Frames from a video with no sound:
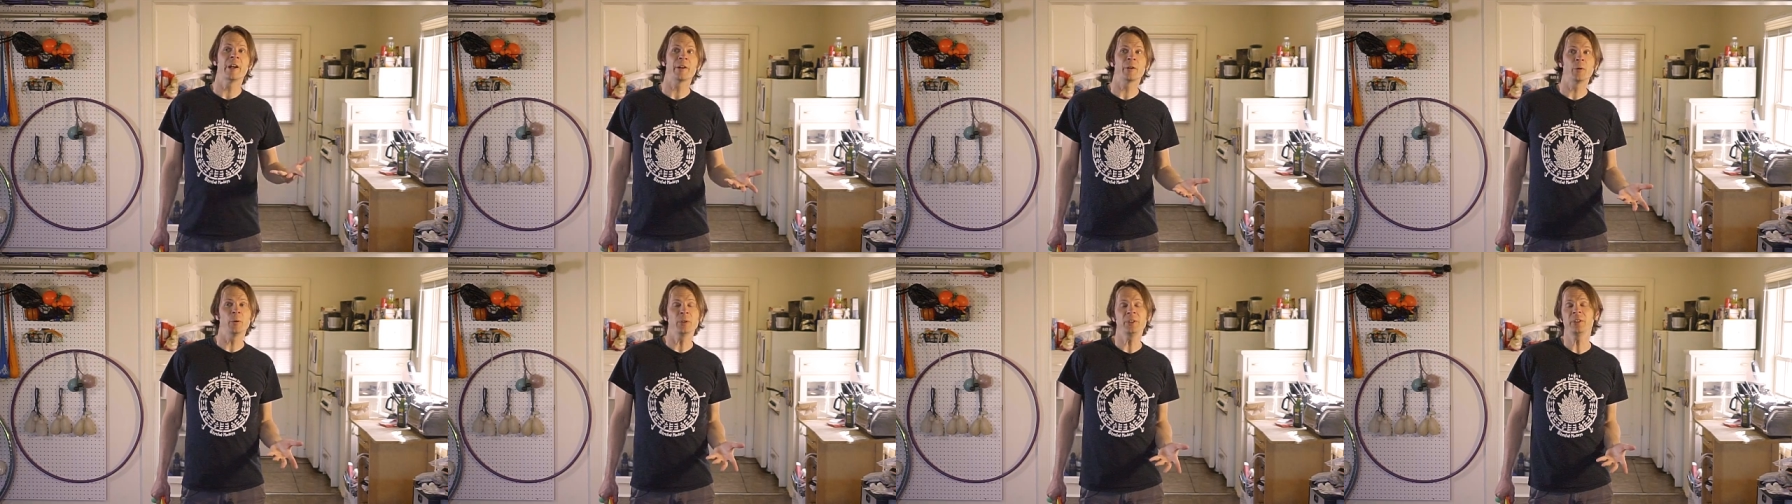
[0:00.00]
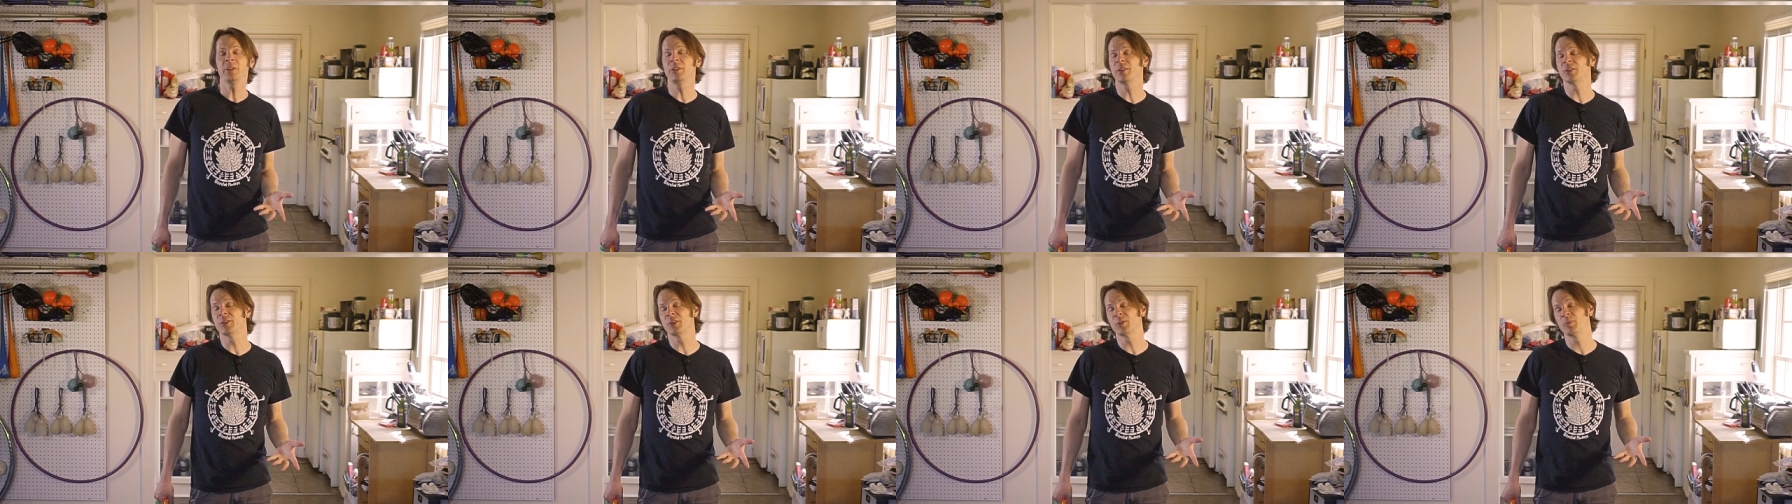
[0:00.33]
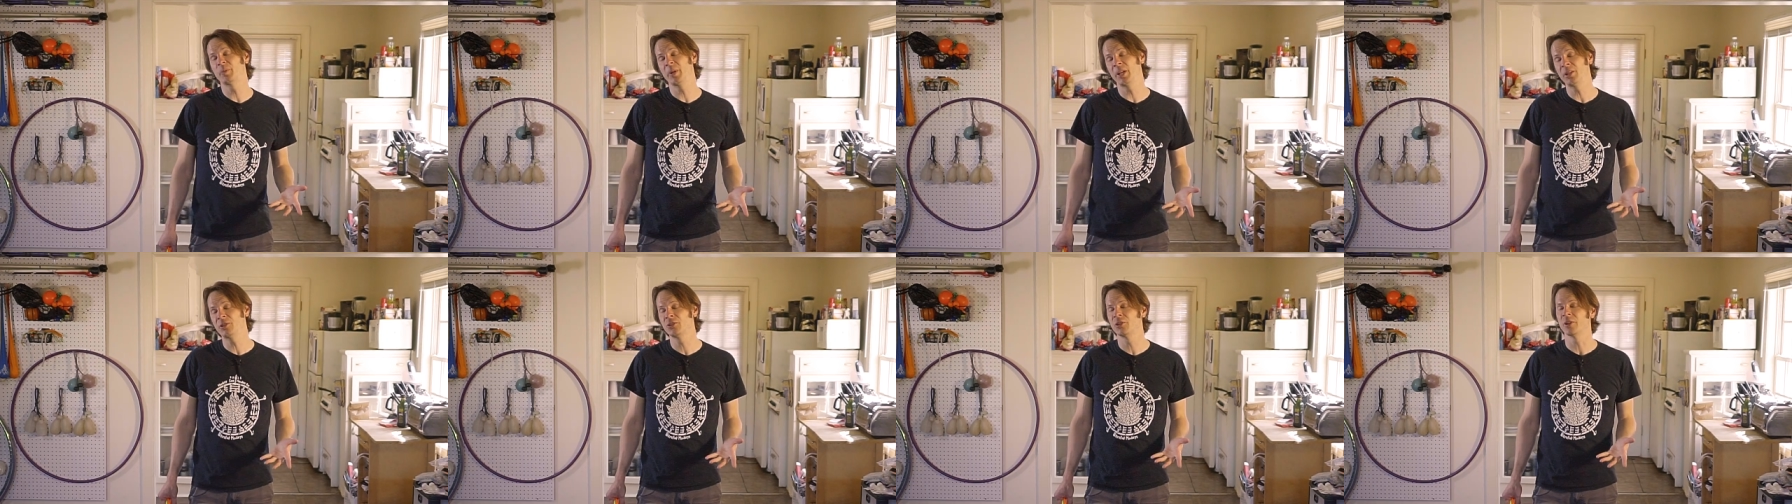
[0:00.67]
Now going to these
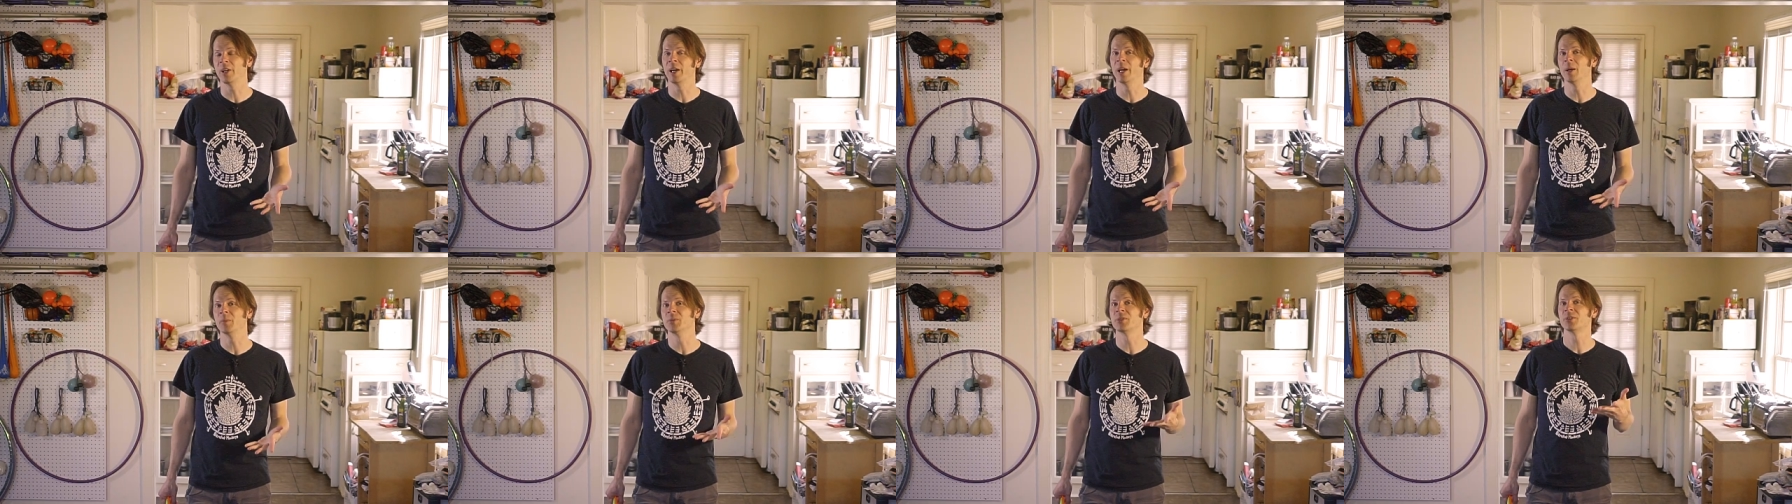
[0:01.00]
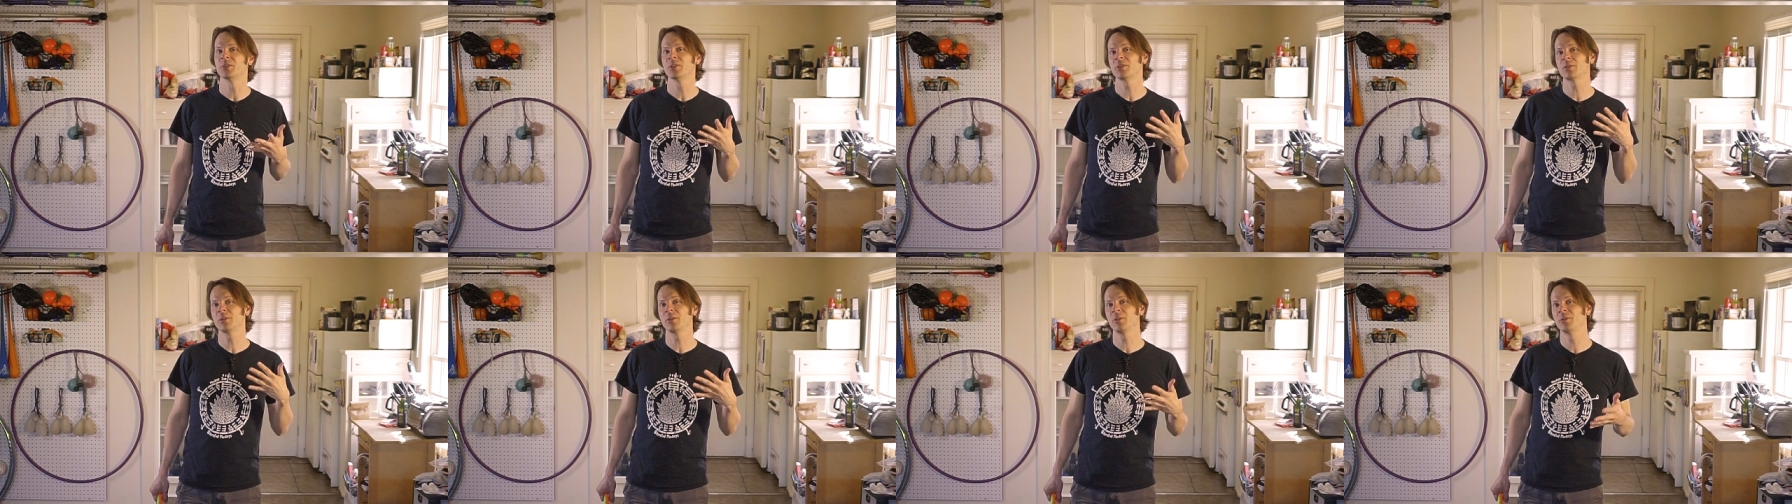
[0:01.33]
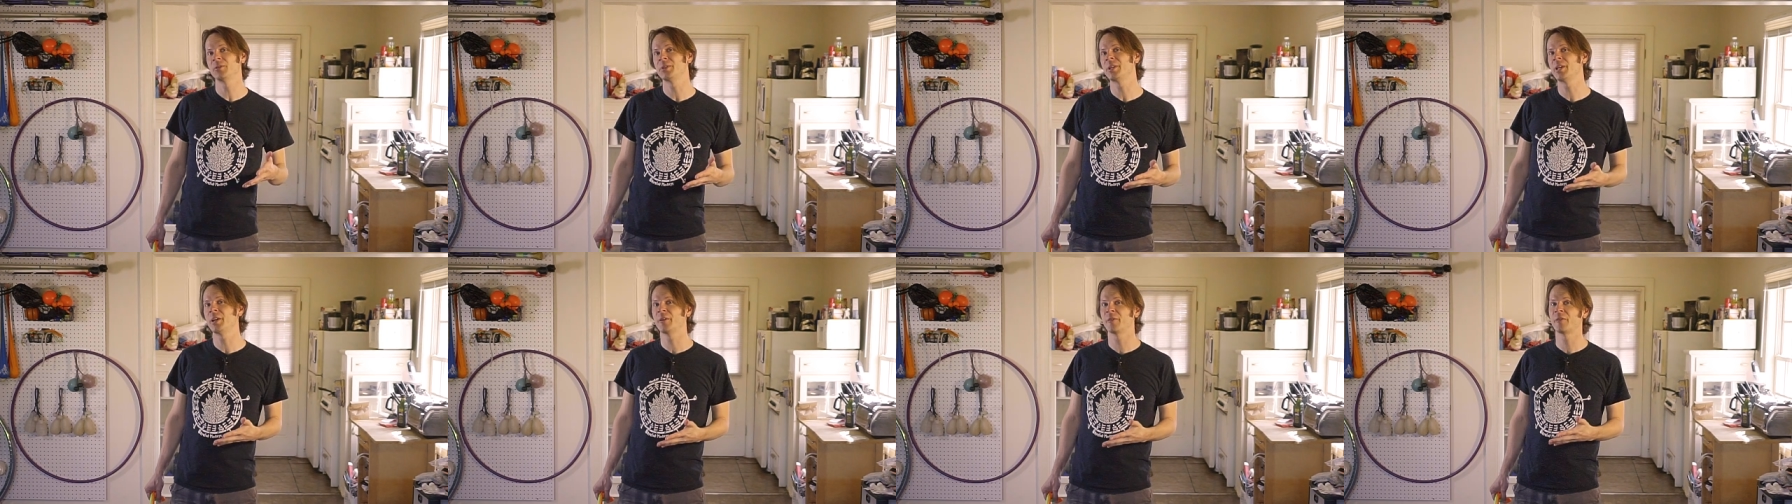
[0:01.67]
spin jams, this
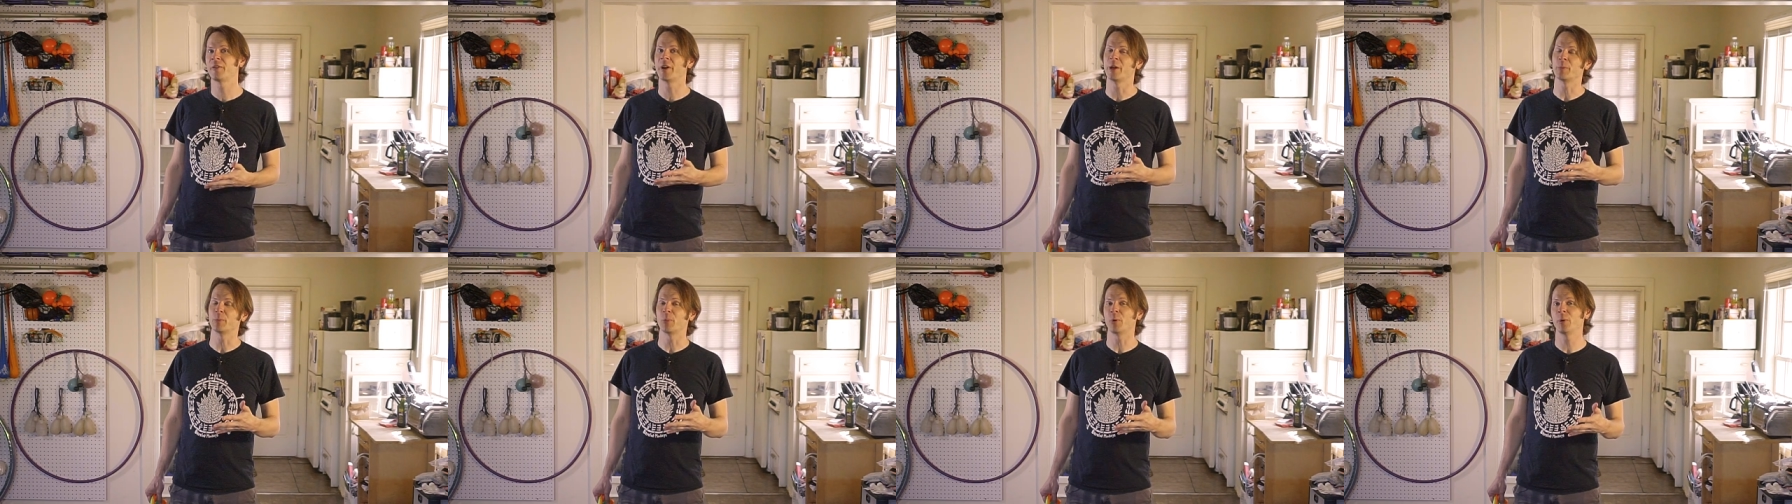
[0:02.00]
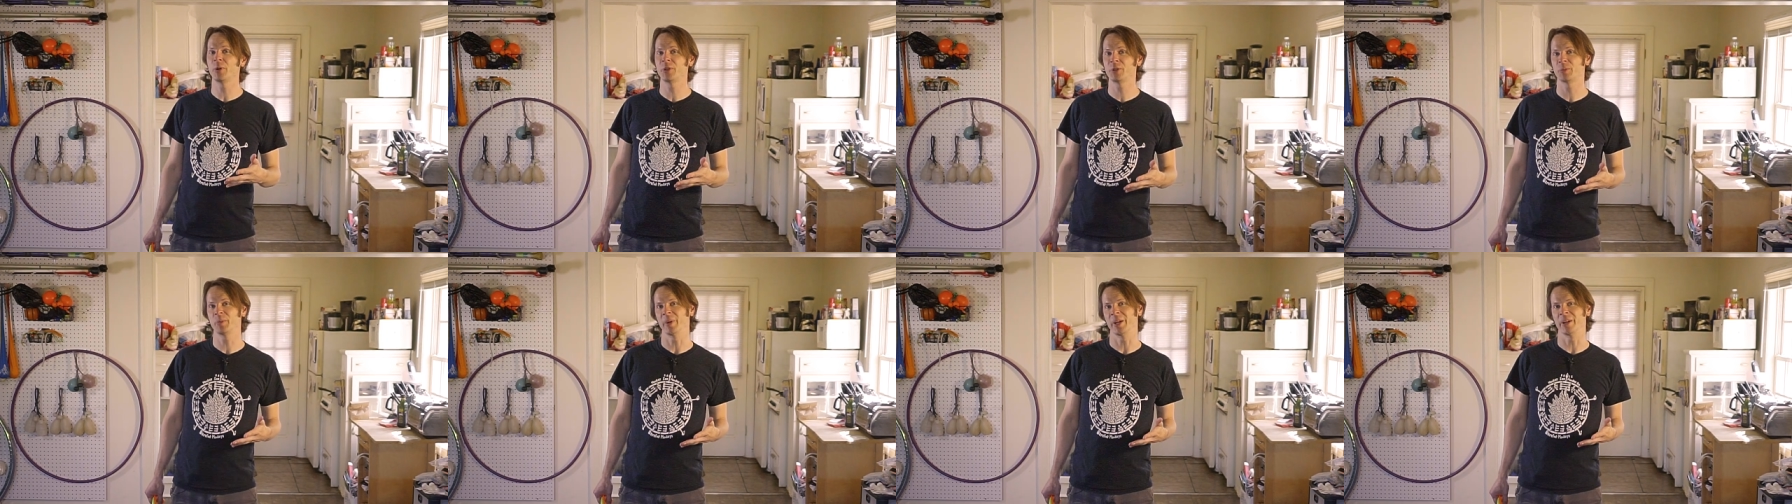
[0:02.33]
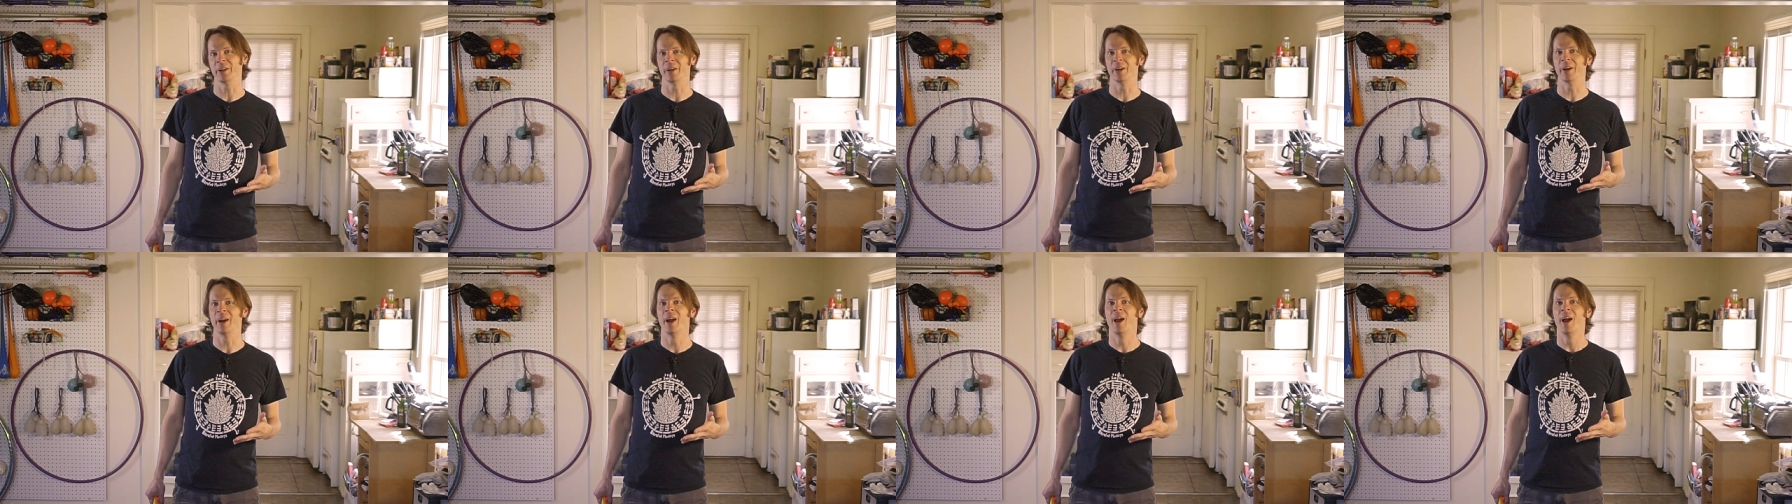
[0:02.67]
little neophyte poi
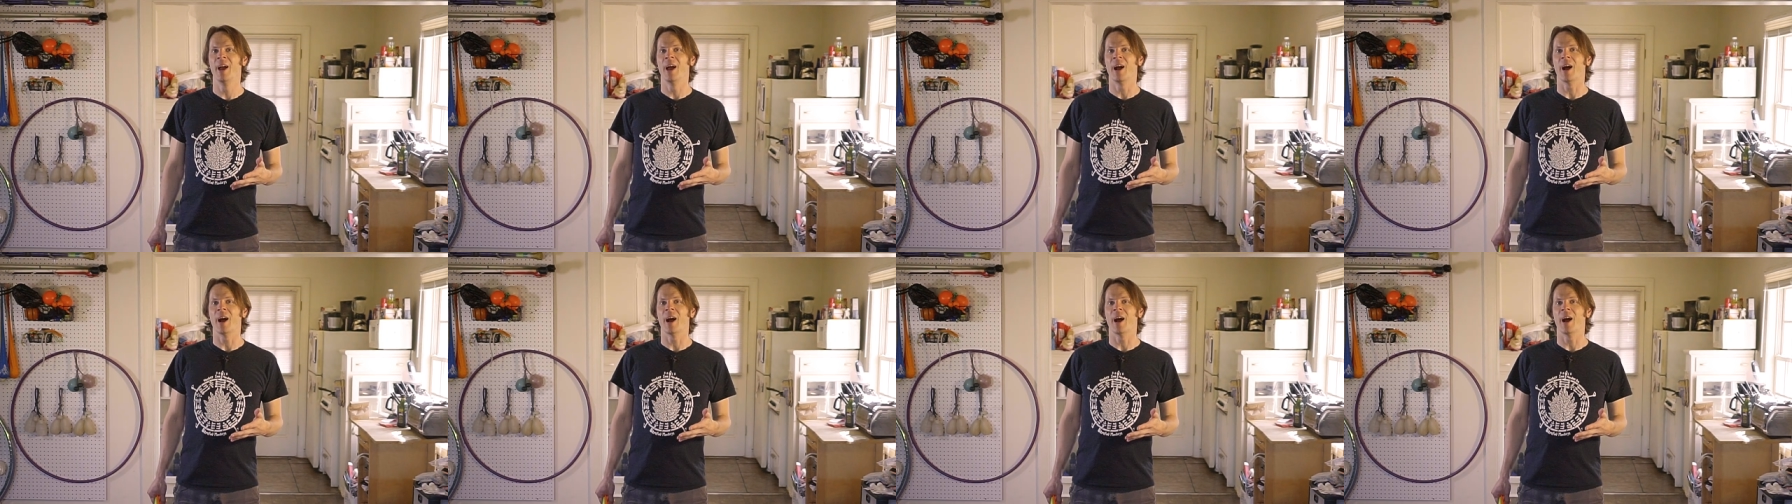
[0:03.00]
spinner